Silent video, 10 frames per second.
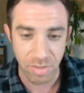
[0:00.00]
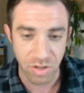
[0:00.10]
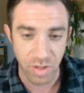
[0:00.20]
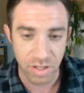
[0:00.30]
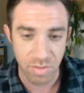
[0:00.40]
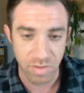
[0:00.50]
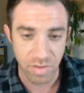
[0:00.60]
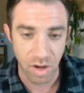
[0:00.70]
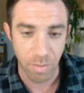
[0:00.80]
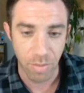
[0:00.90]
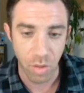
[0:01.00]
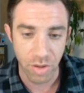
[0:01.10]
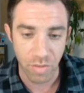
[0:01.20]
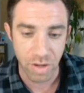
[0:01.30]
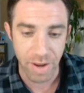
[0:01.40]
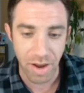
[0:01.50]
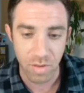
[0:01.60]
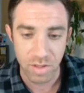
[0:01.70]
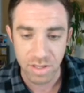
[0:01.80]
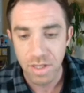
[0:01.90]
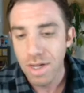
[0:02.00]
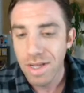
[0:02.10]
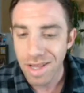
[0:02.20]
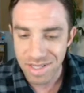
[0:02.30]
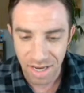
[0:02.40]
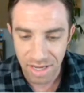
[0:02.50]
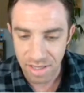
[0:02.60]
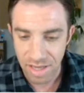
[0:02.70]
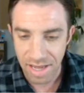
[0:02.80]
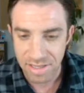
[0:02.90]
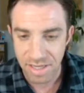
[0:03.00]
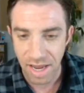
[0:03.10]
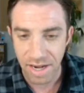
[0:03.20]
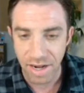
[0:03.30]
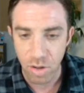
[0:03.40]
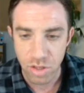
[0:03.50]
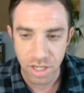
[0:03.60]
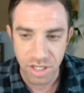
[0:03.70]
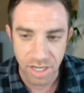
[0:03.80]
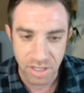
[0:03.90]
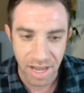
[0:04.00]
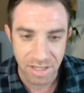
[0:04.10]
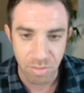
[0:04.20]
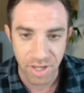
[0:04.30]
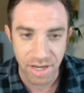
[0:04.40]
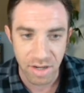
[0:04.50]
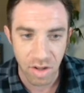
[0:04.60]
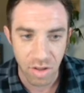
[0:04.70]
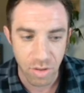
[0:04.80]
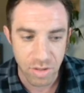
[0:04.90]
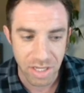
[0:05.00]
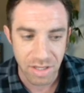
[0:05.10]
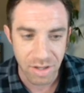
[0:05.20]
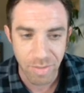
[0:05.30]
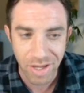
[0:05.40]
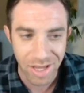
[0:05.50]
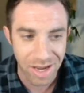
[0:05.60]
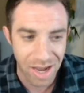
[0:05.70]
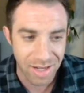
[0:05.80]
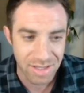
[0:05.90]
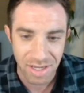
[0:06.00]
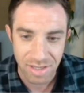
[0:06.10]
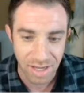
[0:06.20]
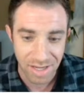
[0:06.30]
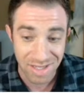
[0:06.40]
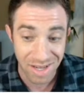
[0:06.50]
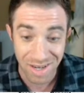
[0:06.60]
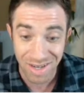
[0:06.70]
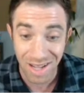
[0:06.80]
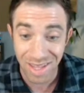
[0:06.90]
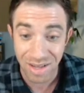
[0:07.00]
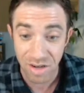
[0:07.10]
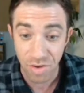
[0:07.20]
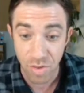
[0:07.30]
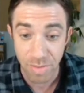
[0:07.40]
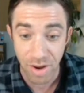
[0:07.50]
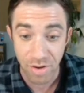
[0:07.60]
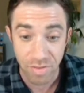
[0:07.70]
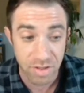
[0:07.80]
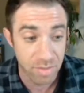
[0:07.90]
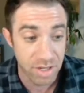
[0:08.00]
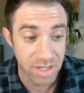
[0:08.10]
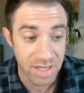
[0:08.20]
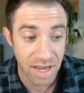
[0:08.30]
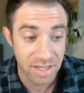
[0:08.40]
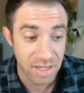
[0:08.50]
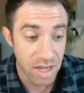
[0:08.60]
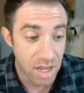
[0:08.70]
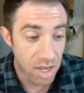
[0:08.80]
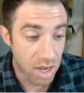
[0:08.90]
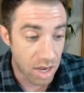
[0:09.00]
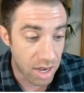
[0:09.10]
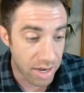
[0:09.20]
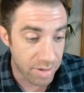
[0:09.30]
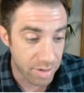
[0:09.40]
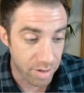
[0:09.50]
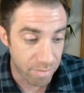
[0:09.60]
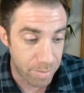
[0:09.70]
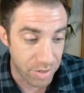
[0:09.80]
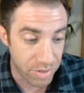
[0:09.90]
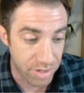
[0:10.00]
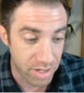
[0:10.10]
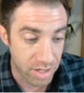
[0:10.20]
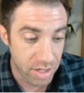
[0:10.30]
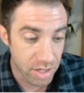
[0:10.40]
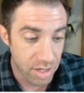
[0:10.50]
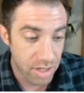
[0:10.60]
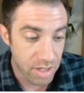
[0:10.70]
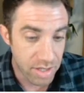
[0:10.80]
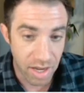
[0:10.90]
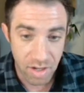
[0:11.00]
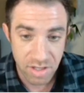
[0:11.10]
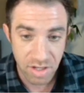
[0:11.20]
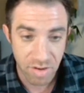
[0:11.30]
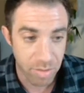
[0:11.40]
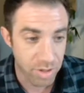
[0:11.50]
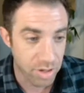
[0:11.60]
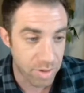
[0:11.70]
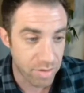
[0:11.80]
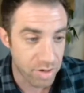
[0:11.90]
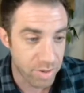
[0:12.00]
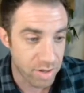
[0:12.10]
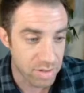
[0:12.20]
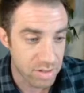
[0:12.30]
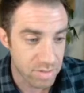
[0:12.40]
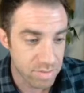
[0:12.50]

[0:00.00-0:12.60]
been doing in terms of opponent rebounds. Let's say in the last 10. I know Jaren Jackson hasn't played in all those either, but like honestly, like I said, not that good of a rebounder for someone his size and ability. They are still giving up a good amount of rebounds.